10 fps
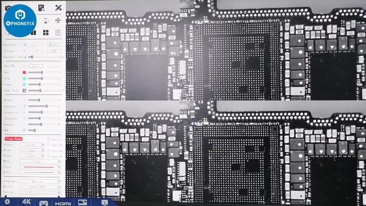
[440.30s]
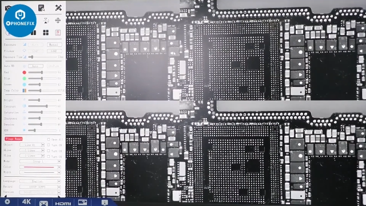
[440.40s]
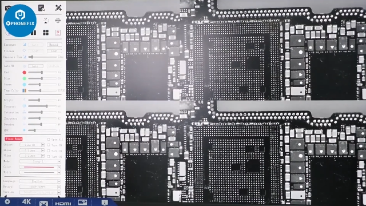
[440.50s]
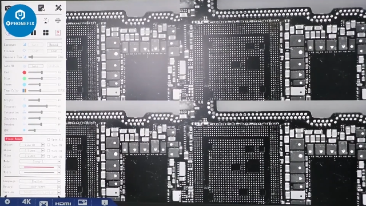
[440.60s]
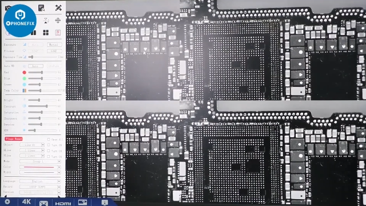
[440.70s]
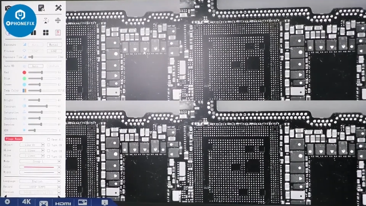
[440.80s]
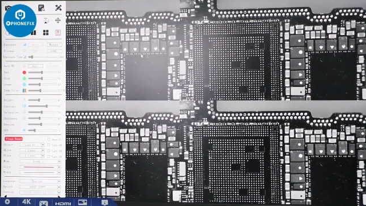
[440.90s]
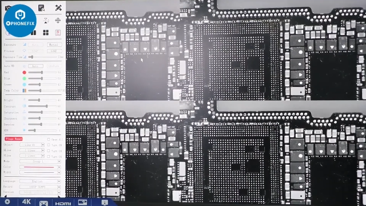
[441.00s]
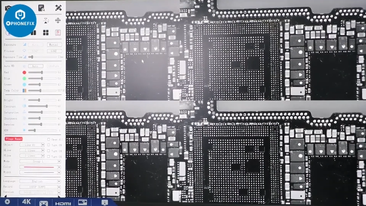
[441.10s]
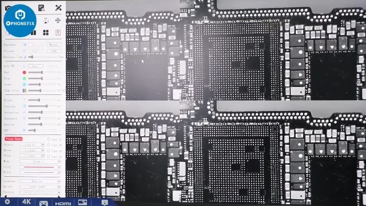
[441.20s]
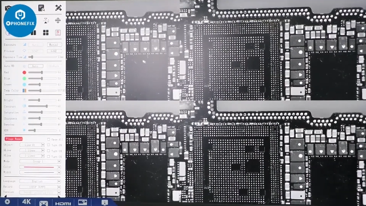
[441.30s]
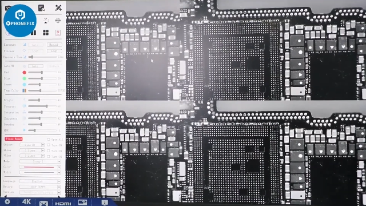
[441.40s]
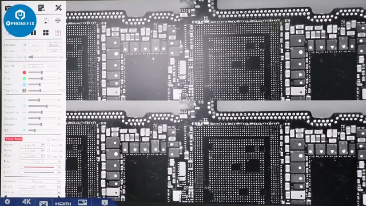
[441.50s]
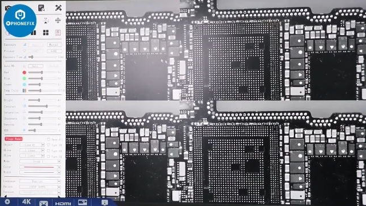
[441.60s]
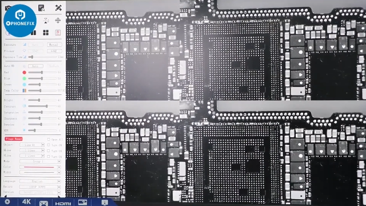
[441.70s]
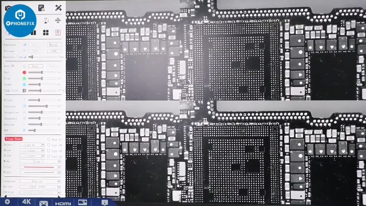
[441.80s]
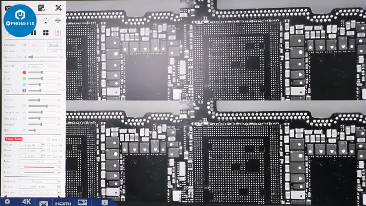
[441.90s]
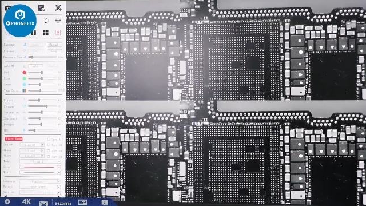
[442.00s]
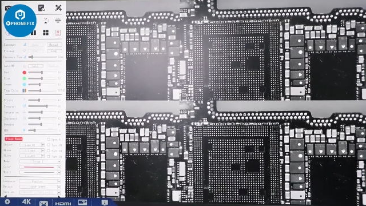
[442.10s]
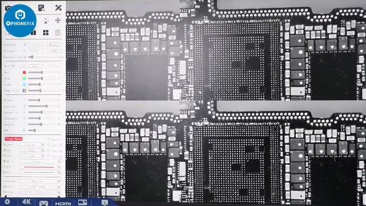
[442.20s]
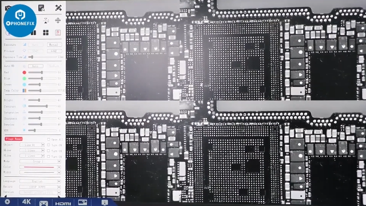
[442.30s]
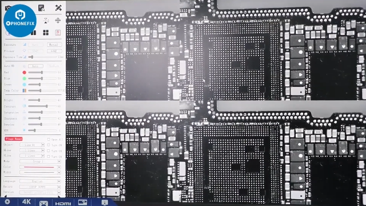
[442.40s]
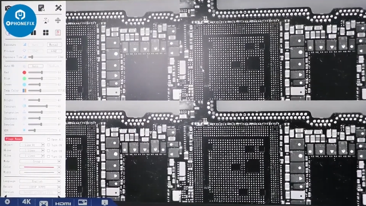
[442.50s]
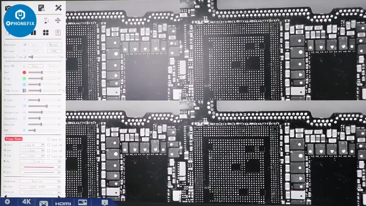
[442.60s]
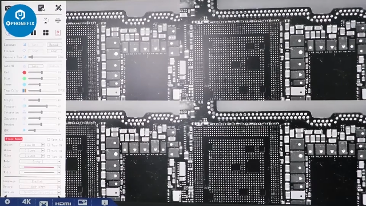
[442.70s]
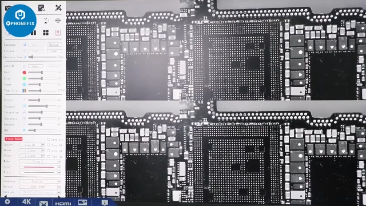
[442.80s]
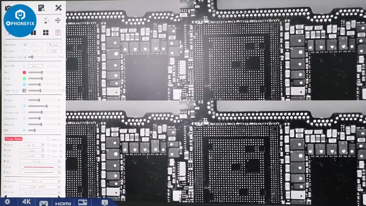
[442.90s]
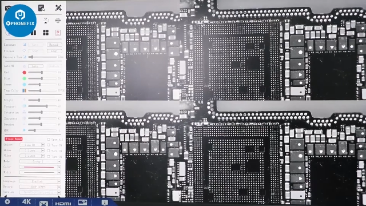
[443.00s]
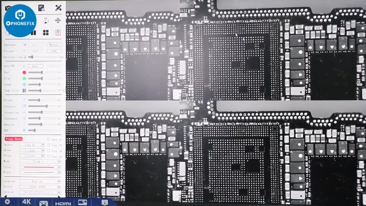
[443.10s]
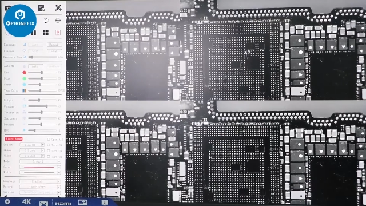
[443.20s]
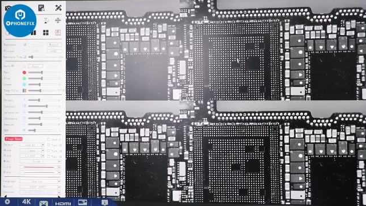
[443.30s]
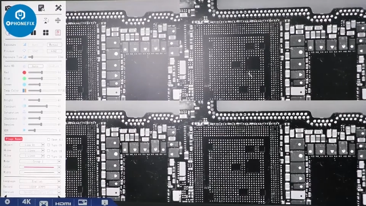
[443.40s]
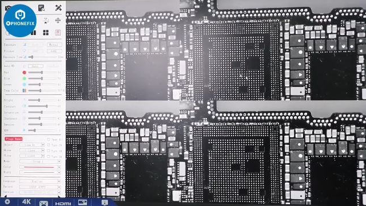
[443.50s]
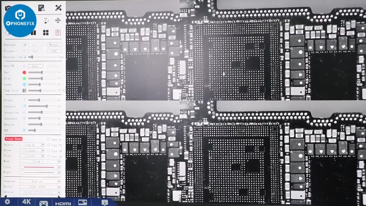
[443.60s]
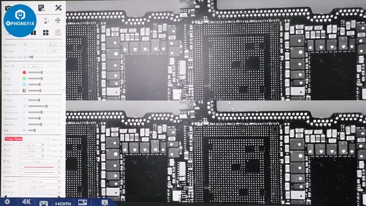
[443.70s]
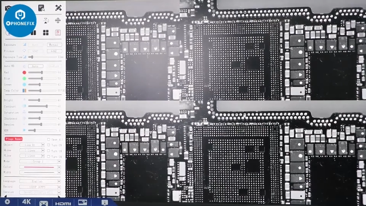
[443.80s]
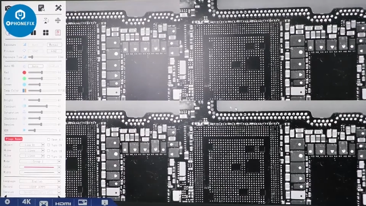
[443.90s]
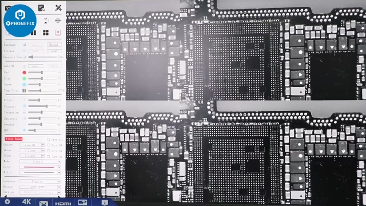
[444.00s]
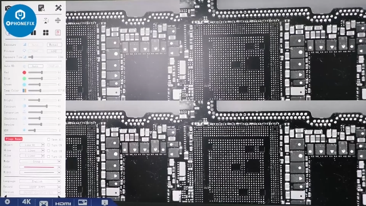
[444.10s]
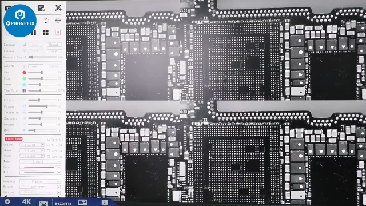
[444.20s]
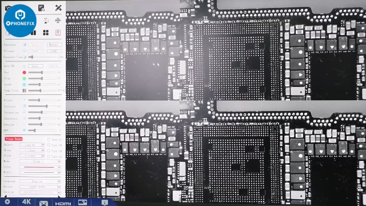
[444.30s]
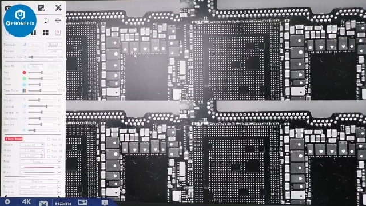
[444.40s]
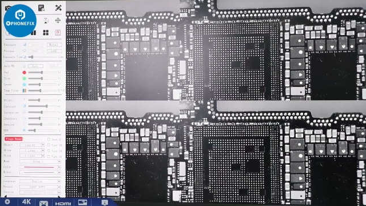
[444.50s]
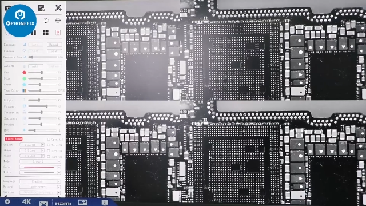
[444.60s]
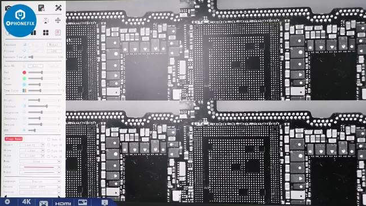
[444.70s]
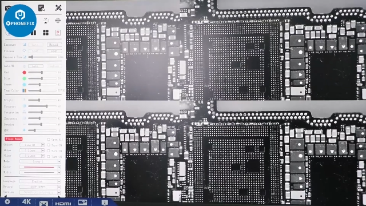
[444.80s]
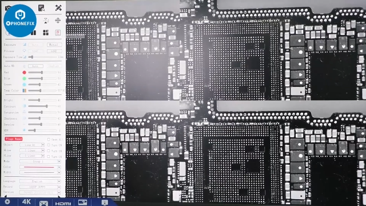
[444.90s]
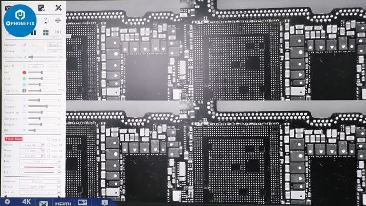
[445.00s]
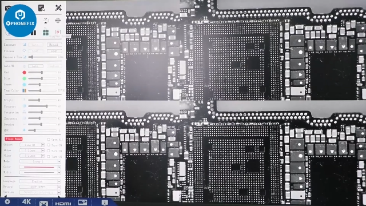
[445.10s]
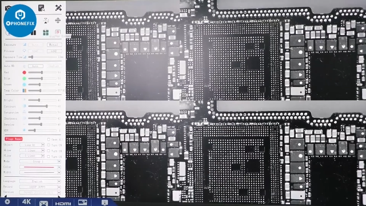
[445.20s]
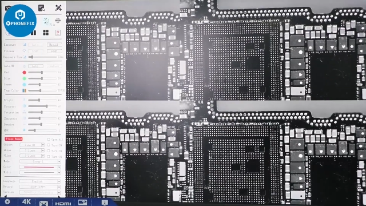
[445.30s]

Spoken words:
Nobody's mouth can be seen.